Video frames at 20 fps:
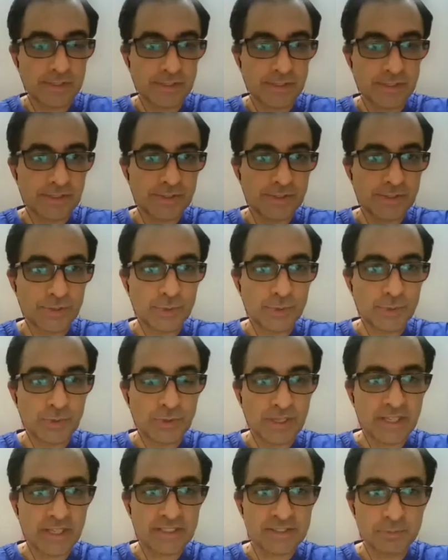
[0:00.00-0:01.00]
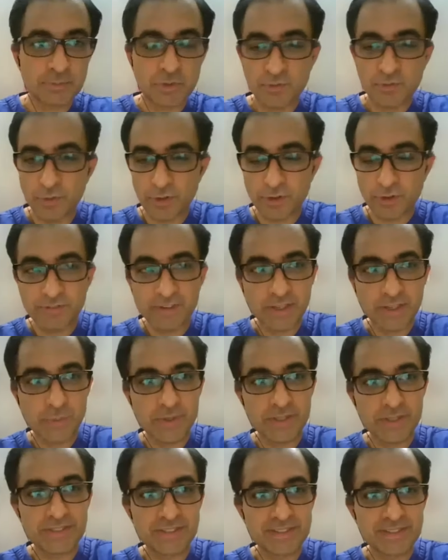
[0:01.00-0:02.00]
So you asked about four or five
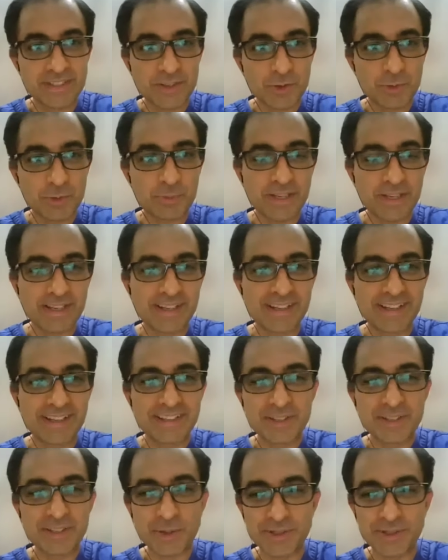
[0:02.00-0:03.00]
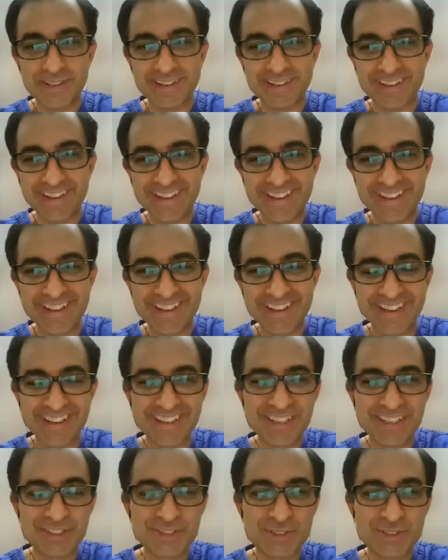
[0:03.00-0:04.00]
questions. I hope I can get the order right.
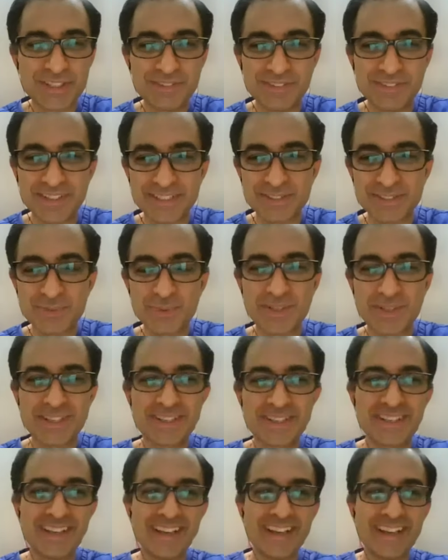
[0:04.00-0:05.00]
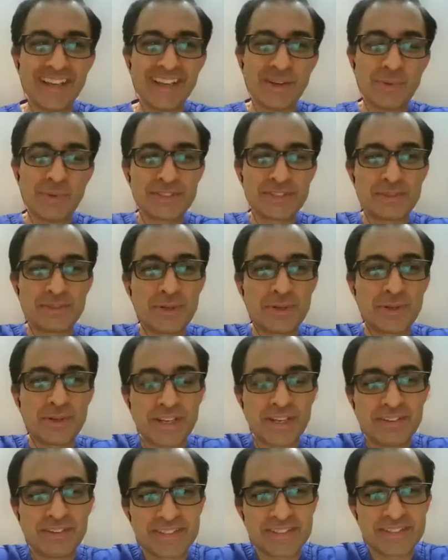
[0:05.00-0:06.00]
So the first one was about,
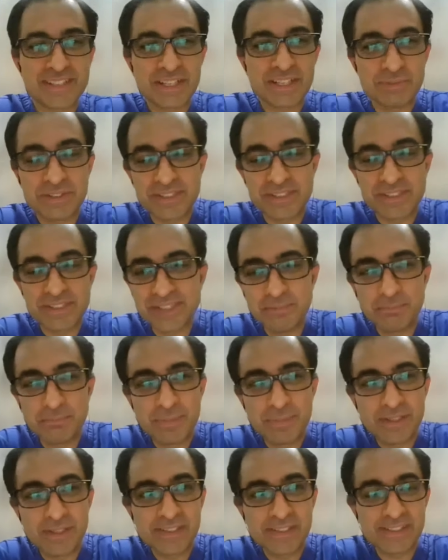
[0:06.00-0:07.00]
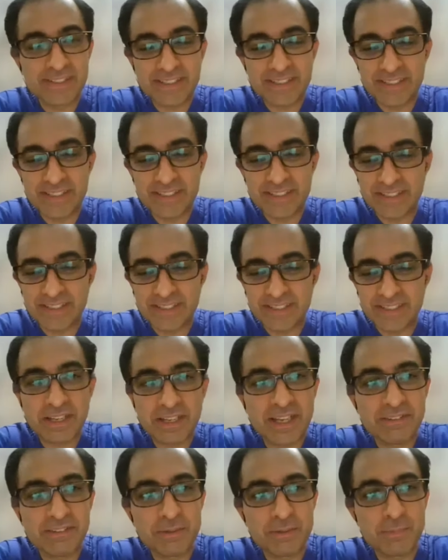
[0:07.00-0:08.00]
I'll start with a simple
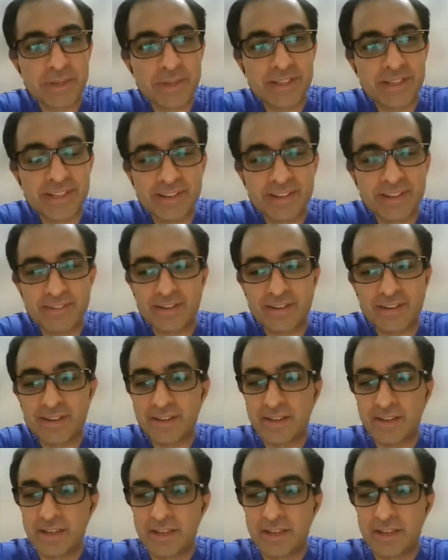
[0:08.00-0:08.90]
ivermectin drug.